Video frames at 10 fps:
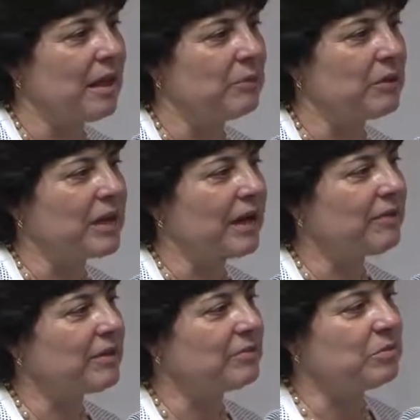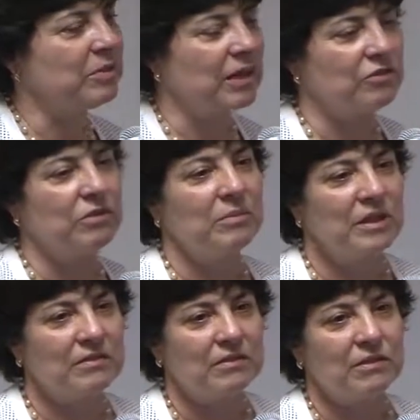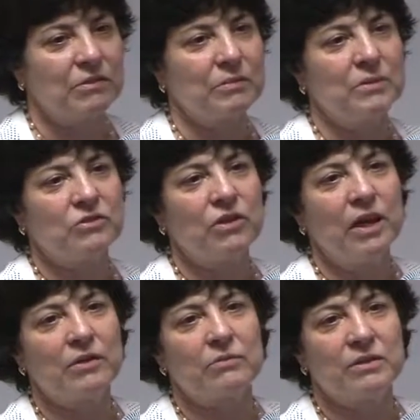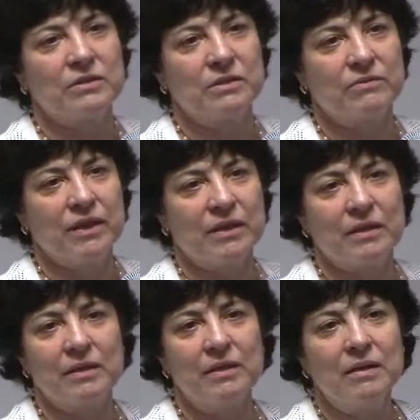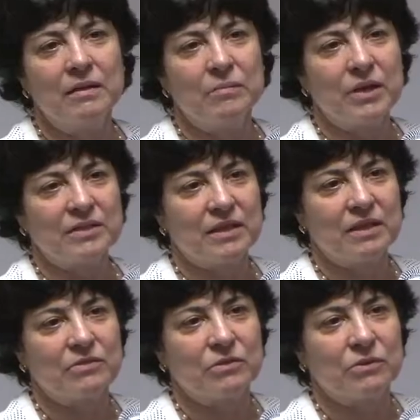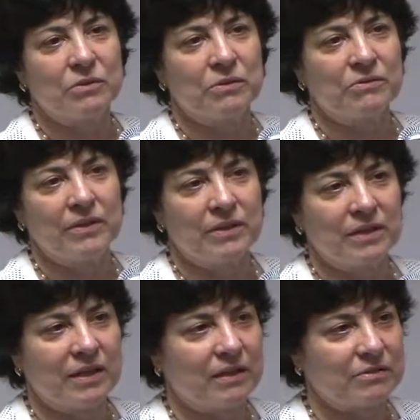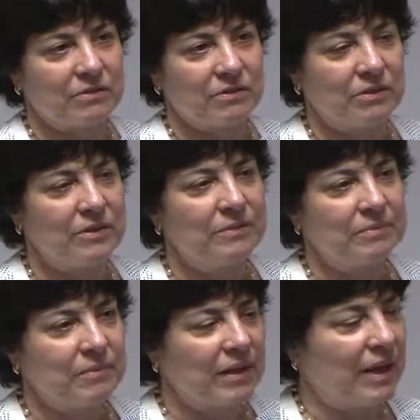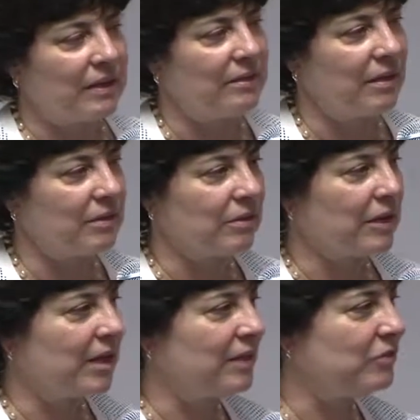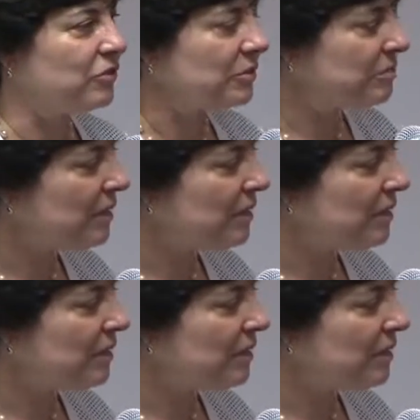And what having this mutation means is that you're at much higher risk of getting breast cancer or ovarian cancer at a younger age.